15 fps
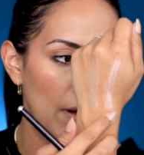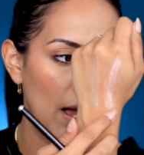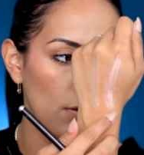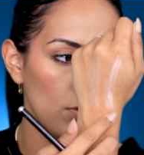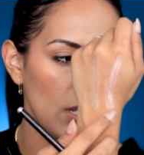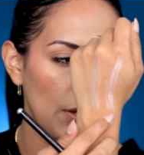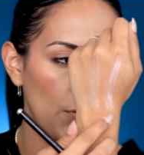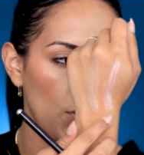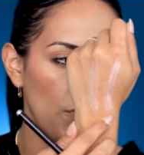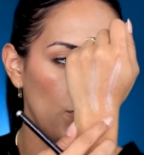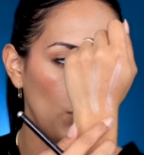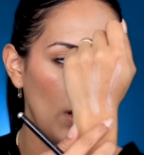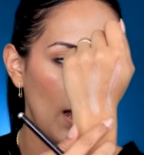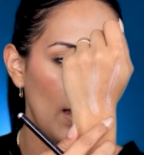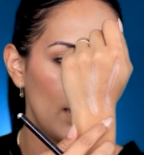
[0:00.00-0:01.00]
Bounce. I don't know if
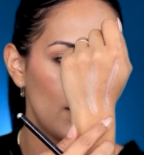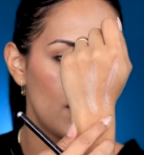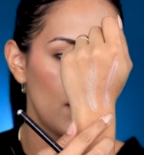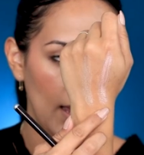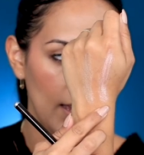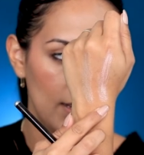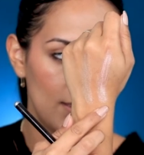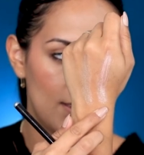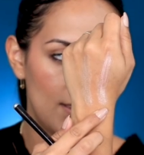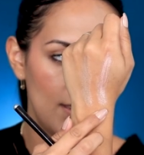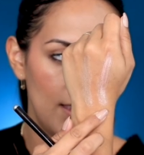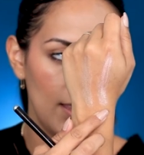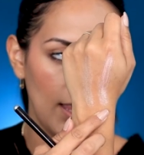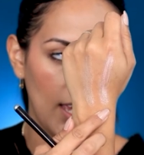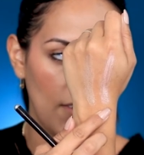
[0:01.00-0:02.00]
you guys can
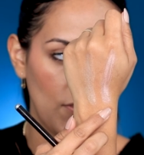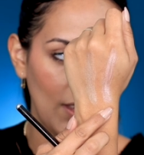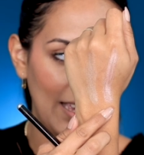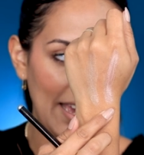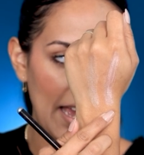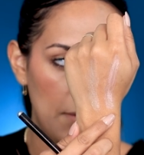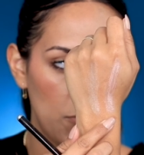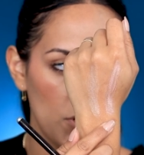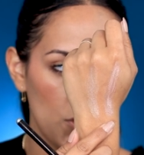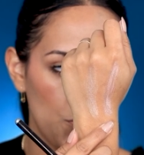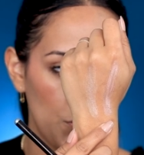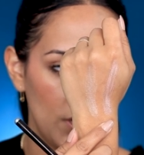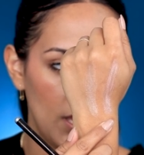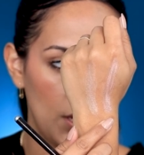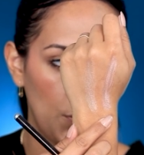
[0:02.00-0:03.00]
see it, like if the camera is
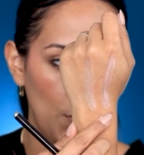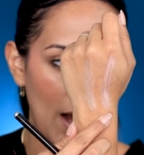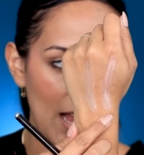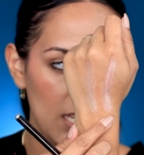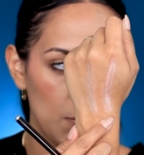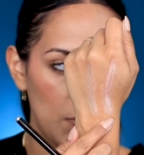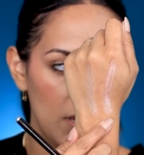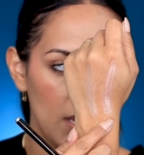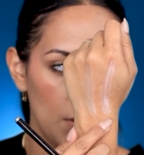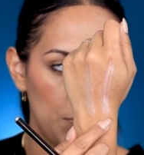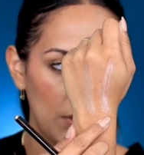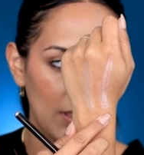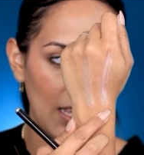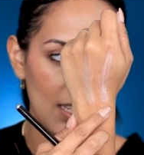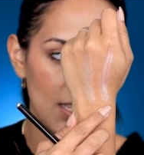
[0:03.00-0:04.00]
really grasping it,
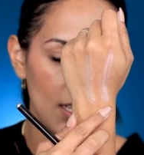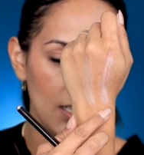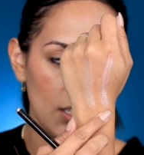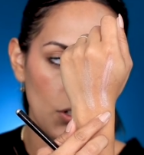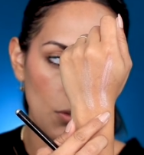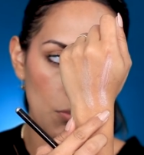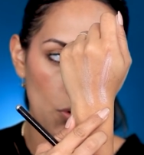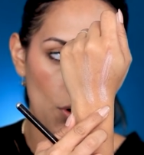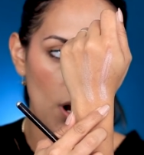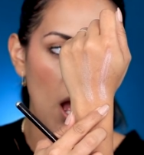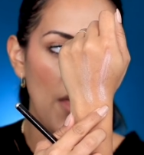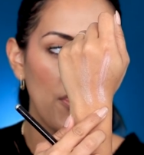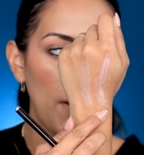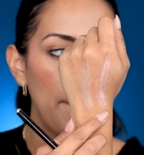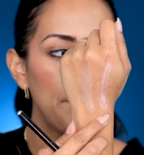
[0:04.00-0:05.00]
but that's a little more
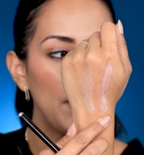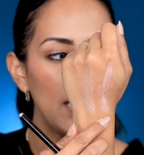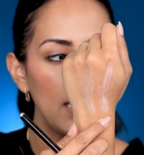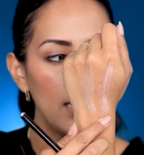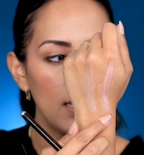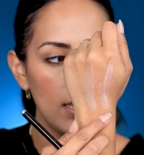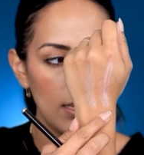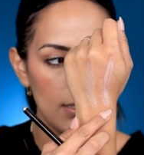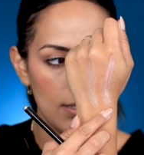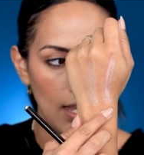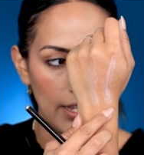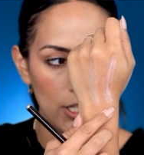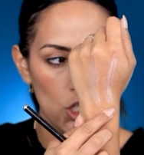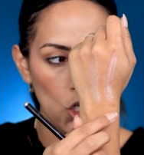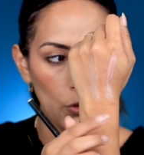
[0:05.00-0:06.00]
on the pinky
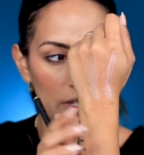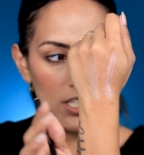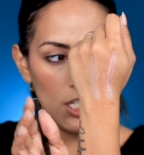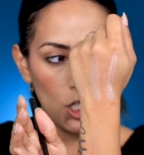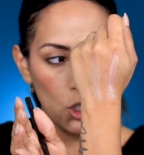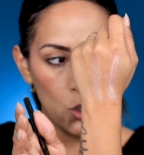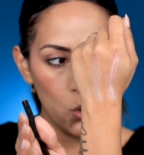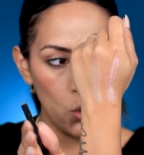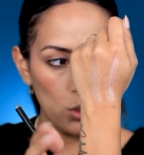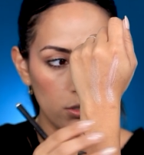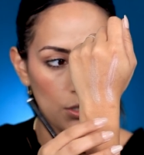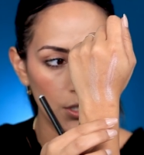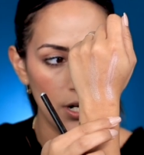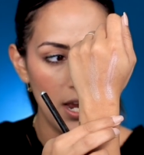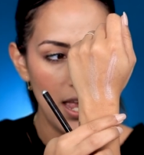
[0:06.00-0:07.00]
side. So it's a
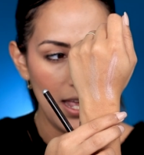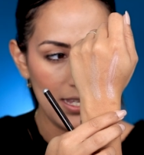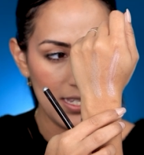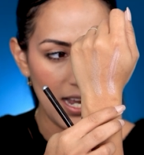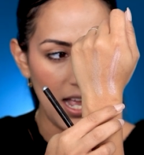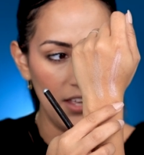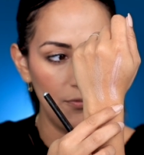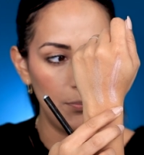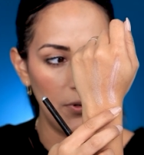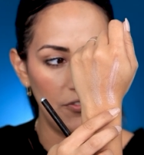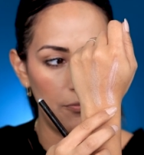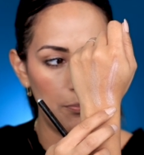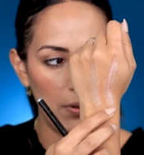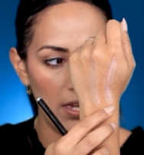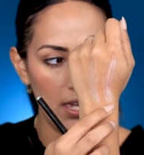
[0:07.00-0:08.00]
cooler type
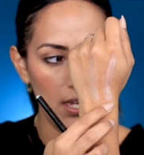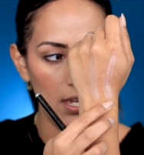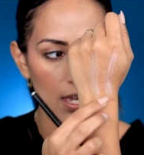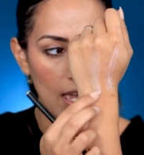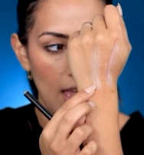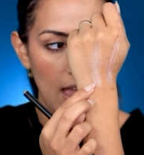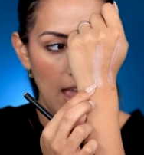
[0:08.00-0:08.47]
of pink.